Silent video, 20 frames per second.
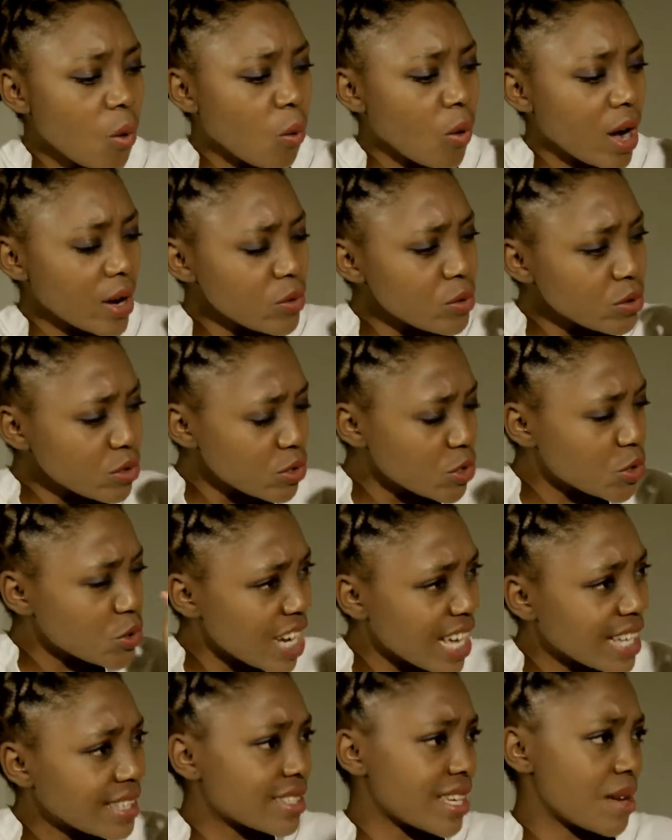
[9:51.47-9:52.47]
what would you
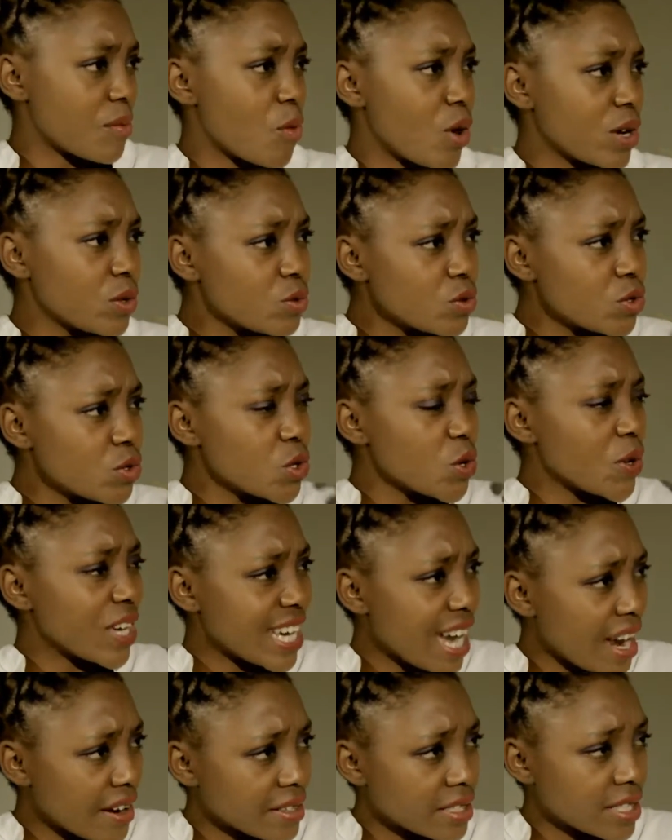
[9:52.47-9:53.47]
tell them? What would you
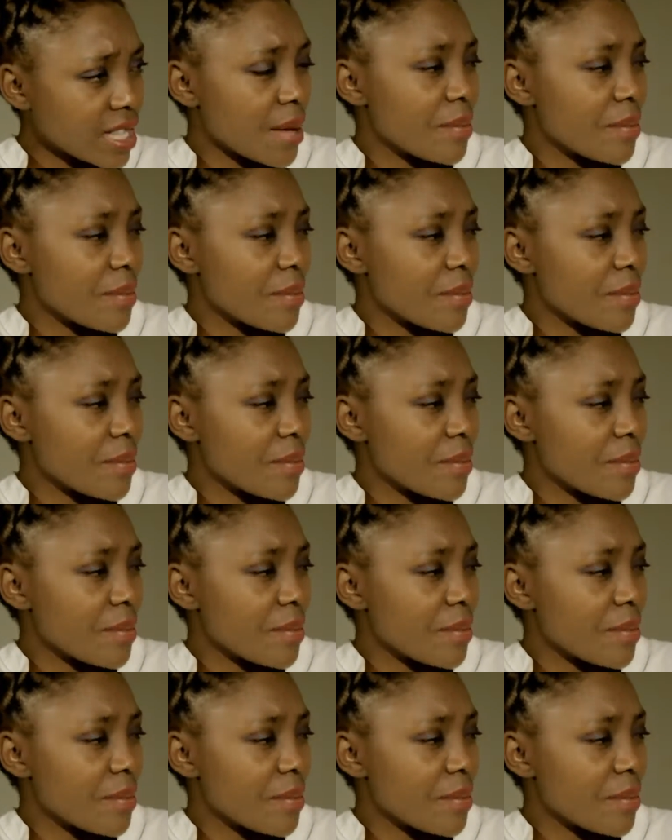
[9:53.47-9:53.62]
encourage